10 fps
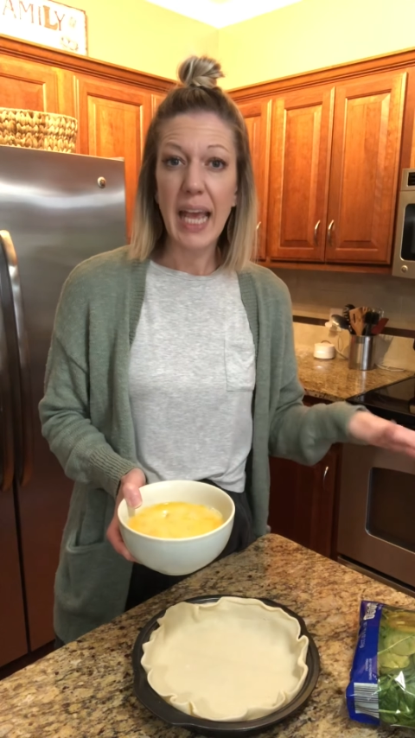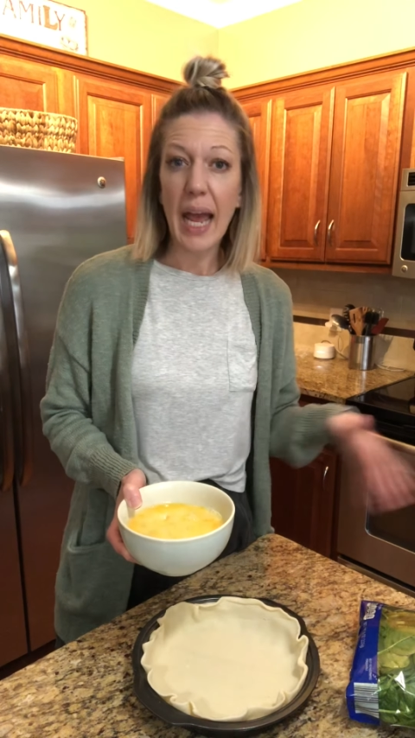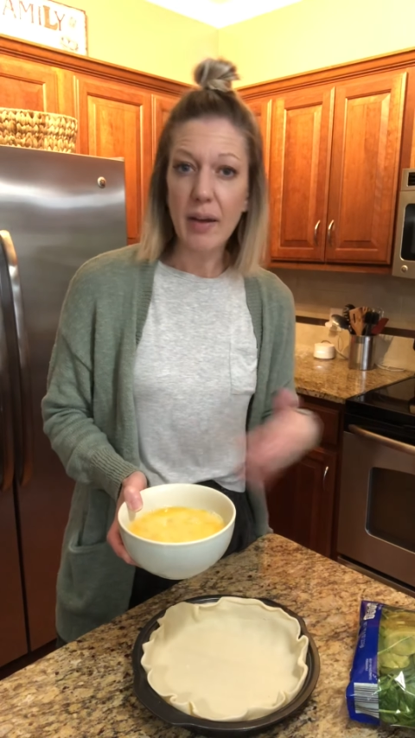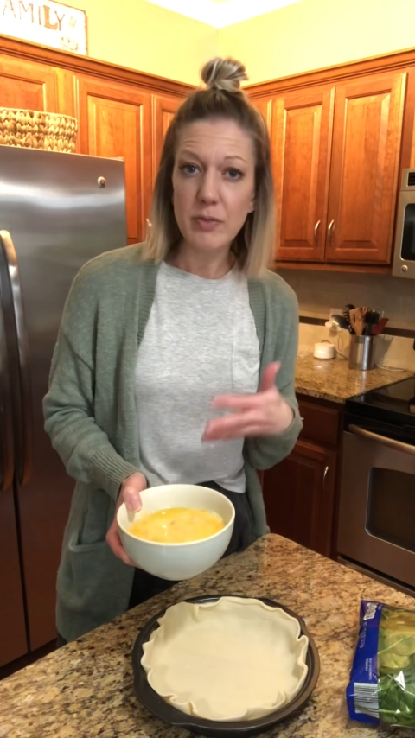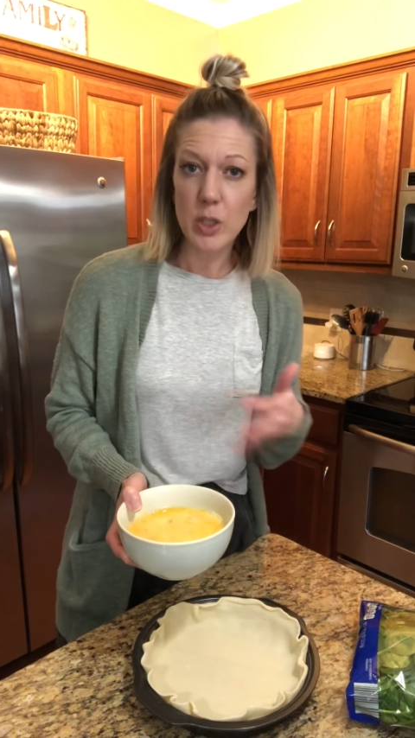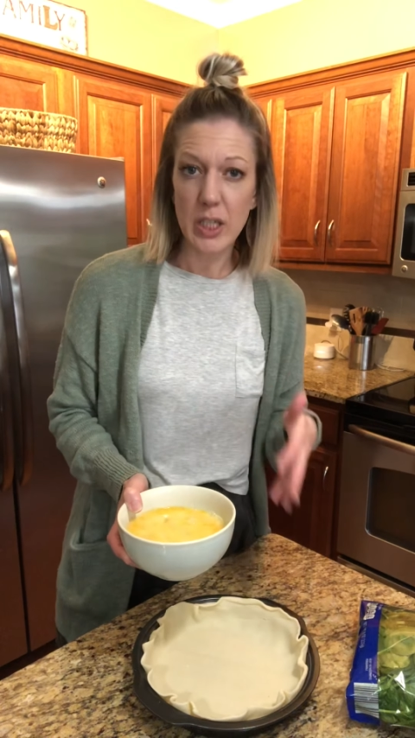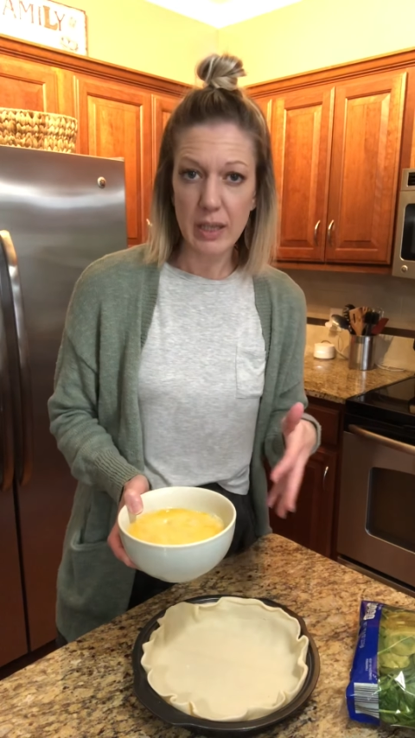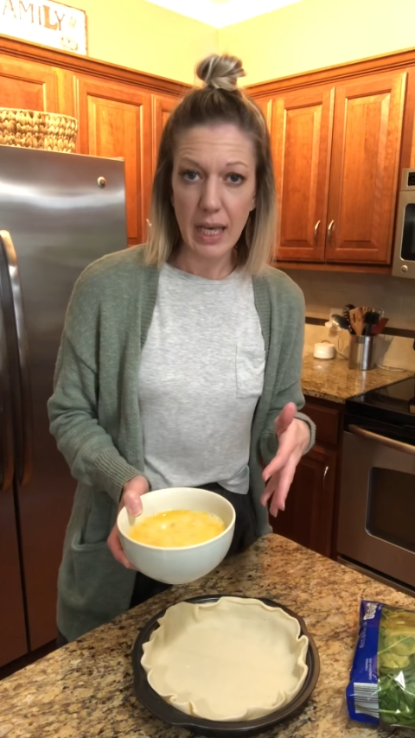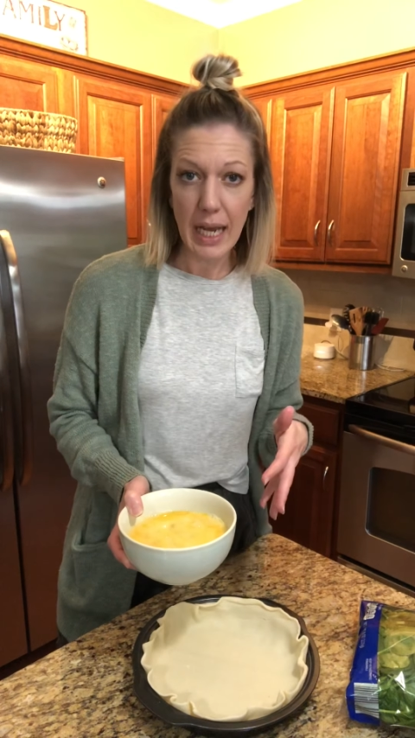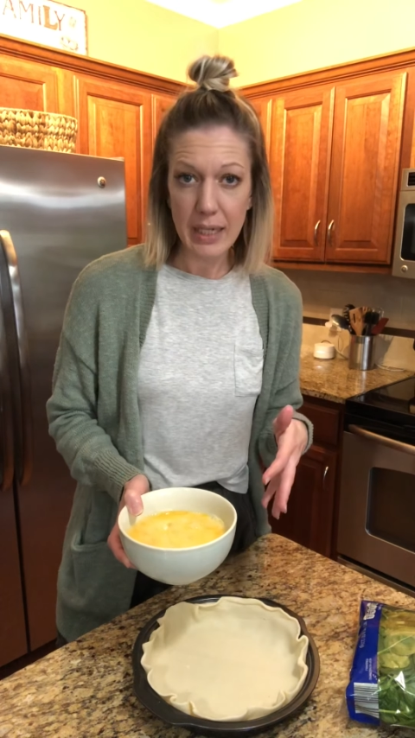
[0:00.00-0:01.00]
after
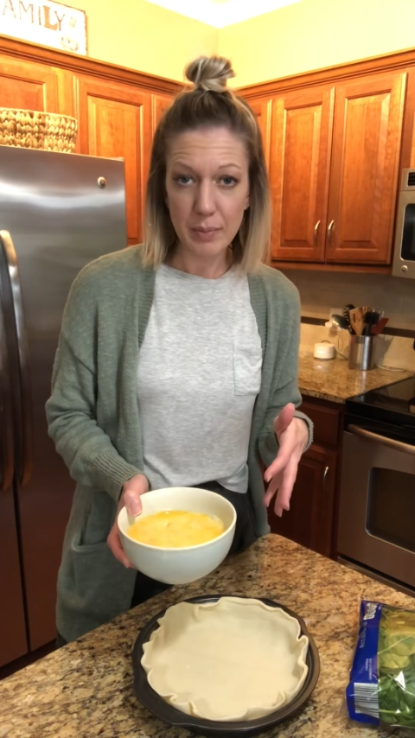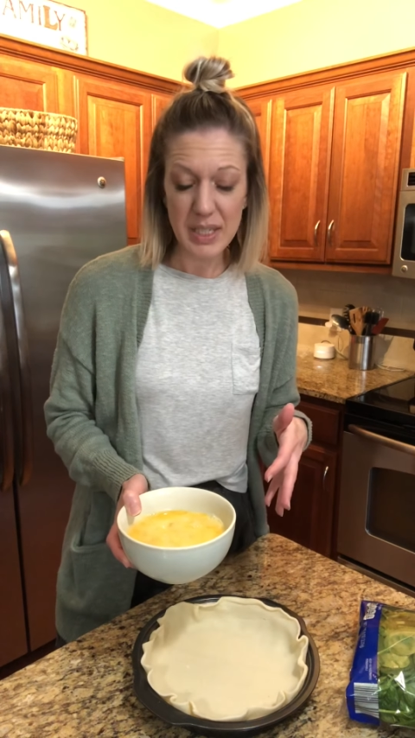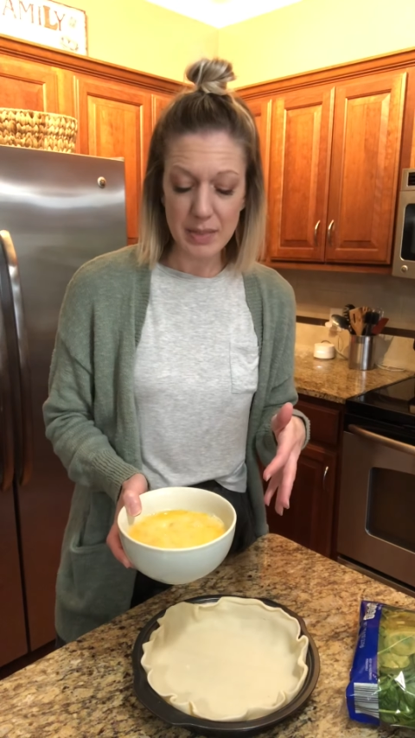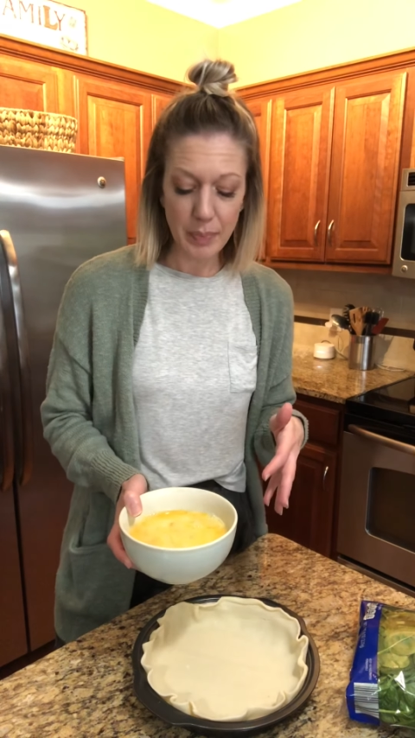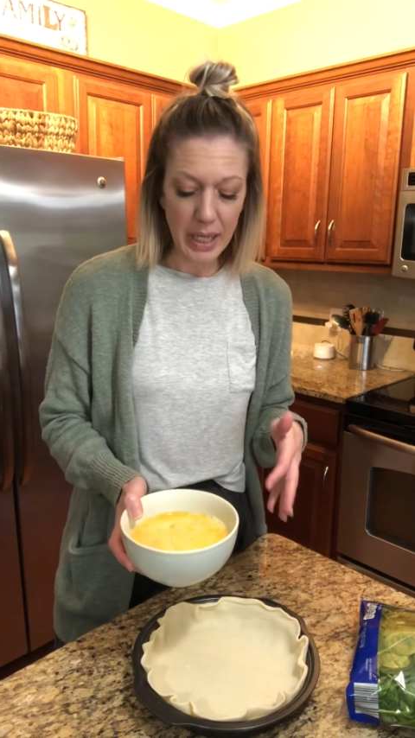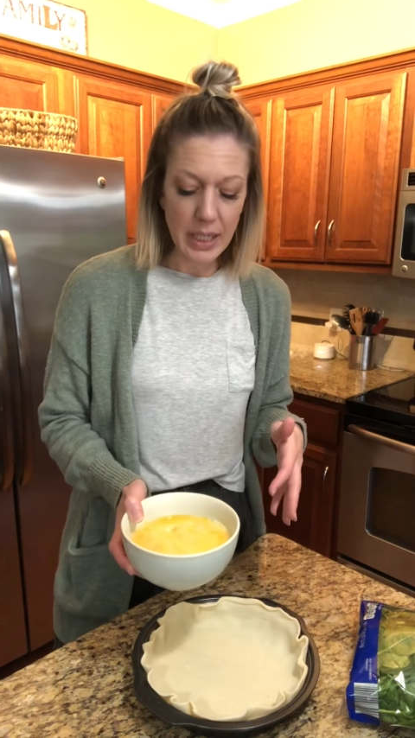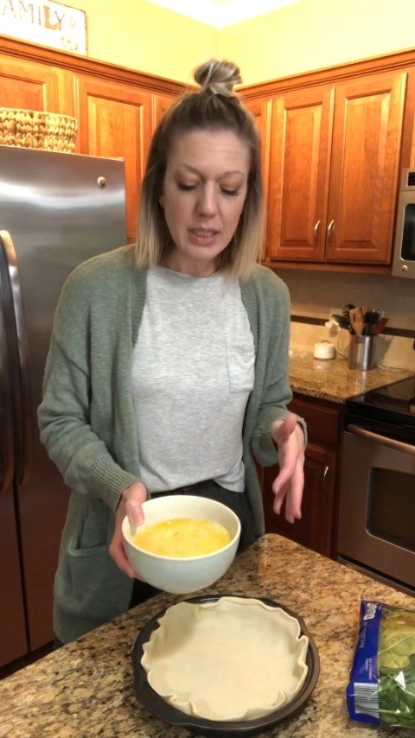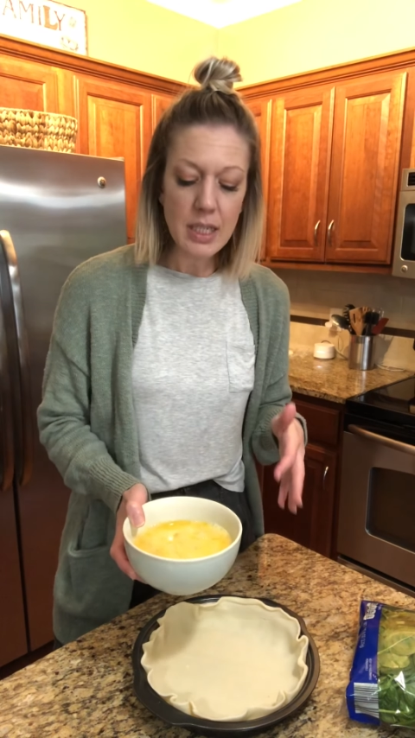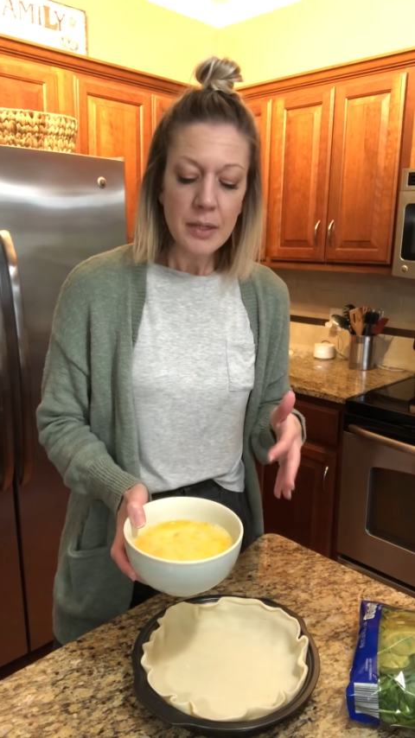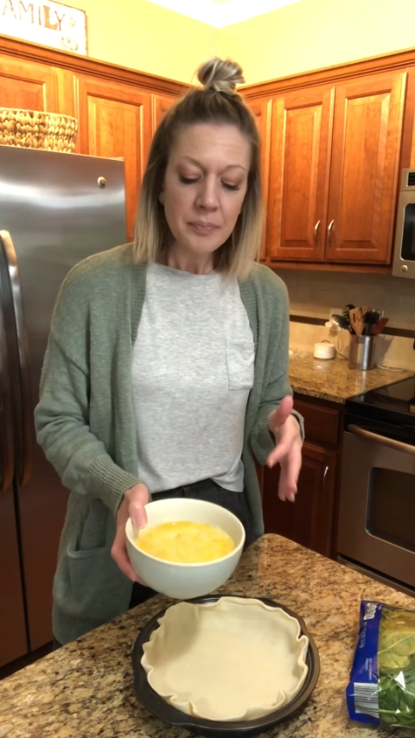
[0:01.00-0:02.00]
the item is
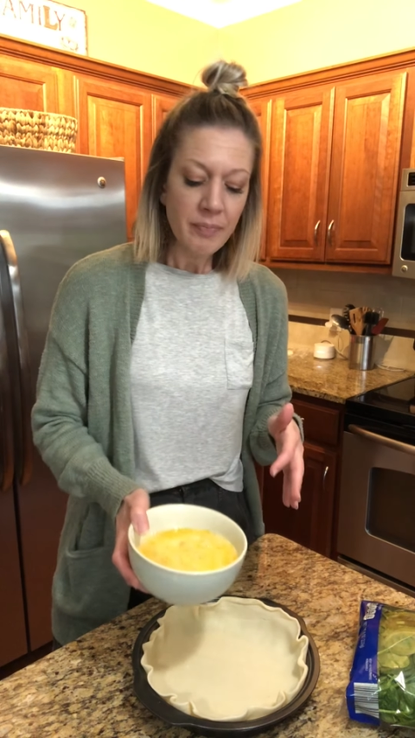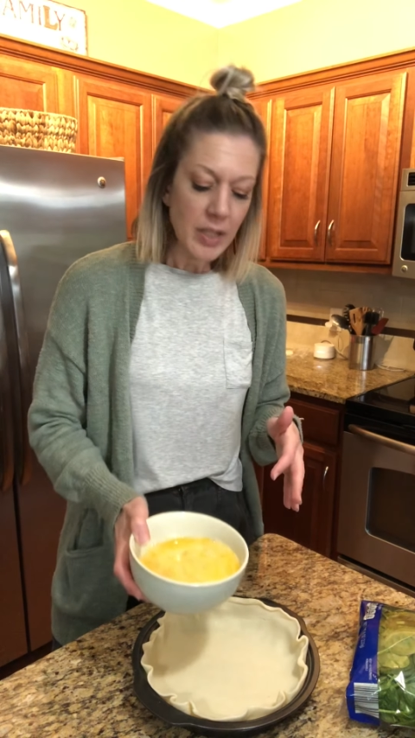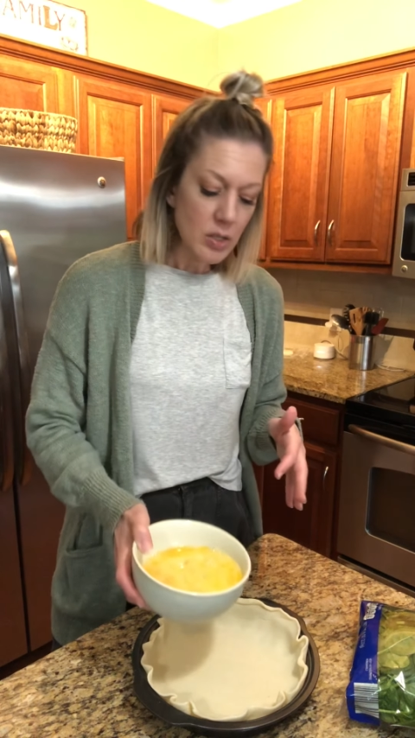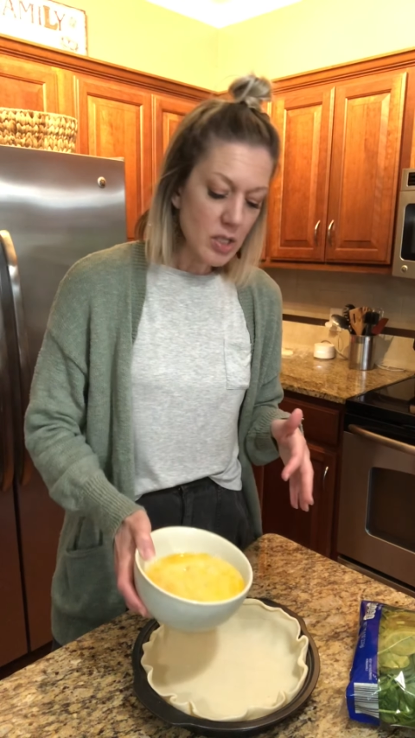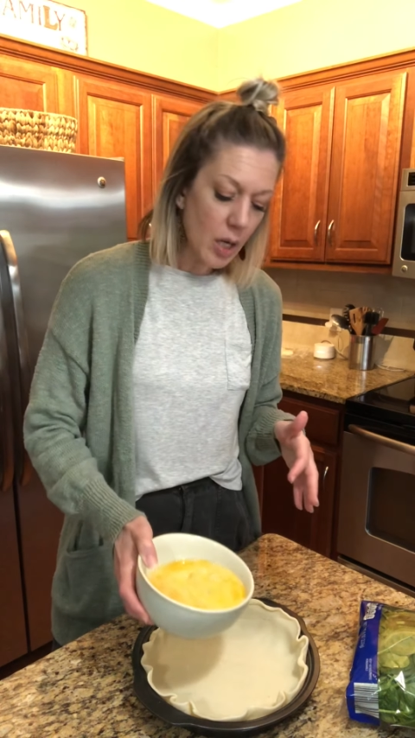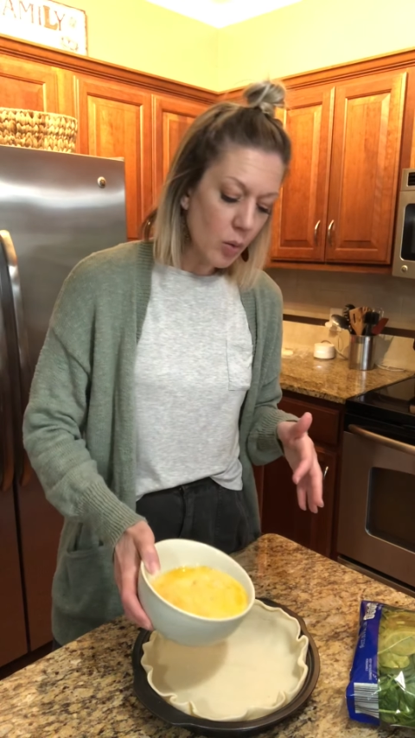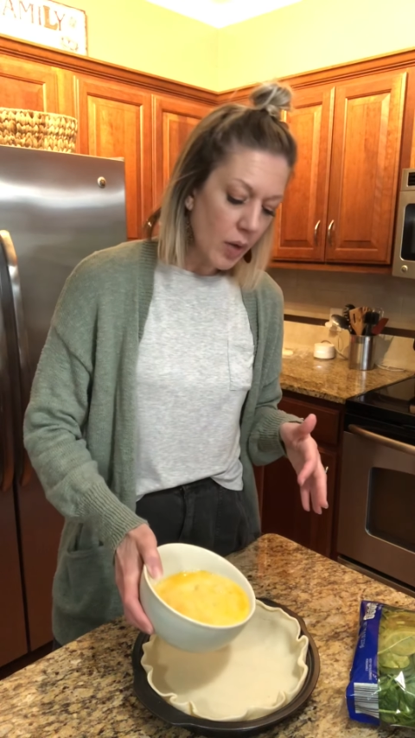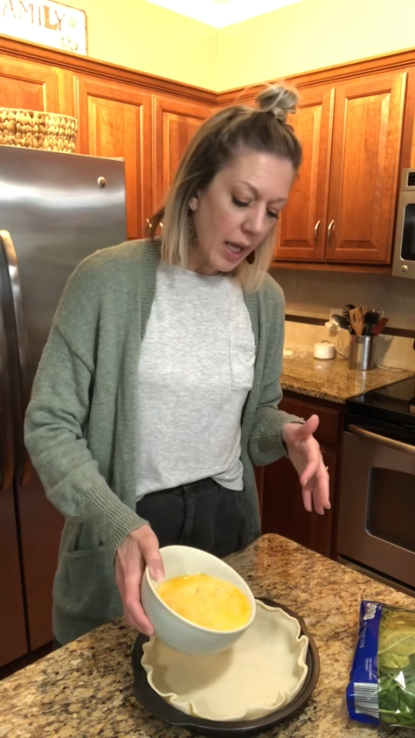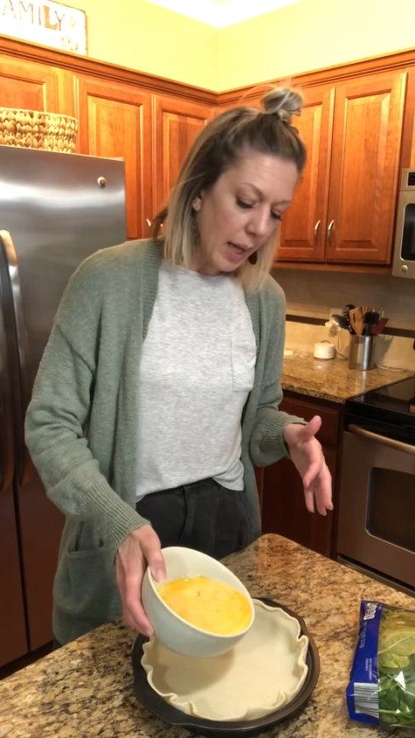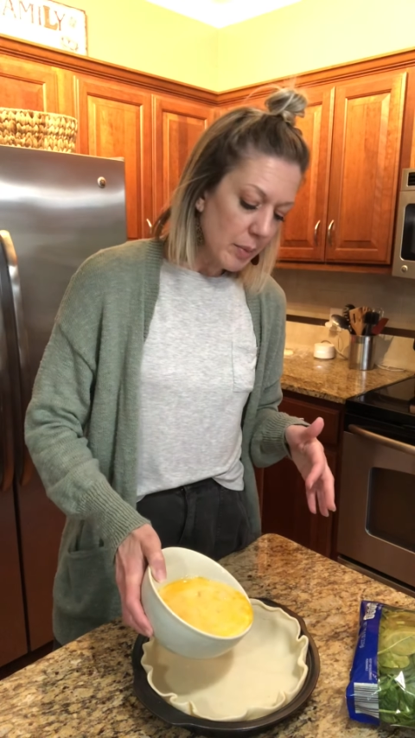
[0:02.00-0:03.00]
baked. So
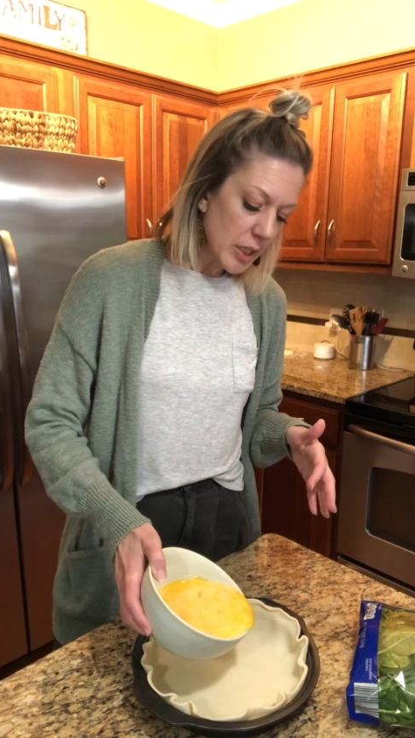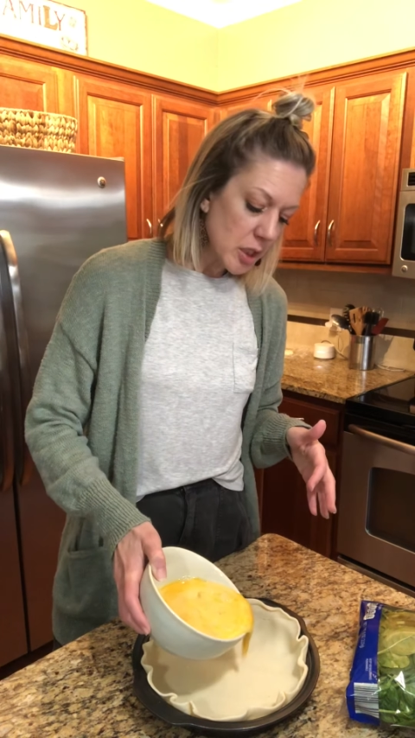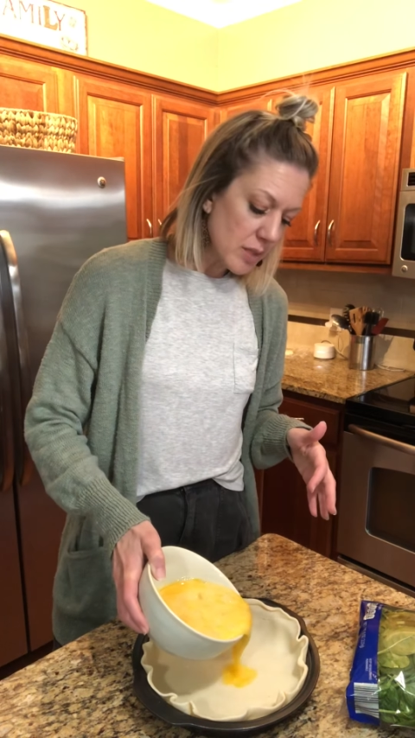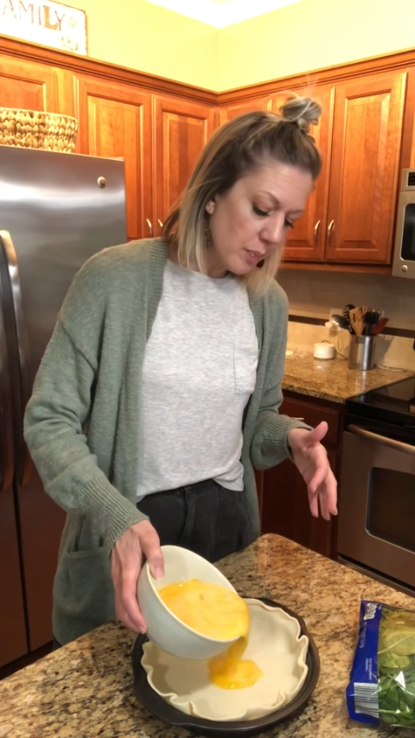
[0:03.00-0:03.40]
I'm gonna just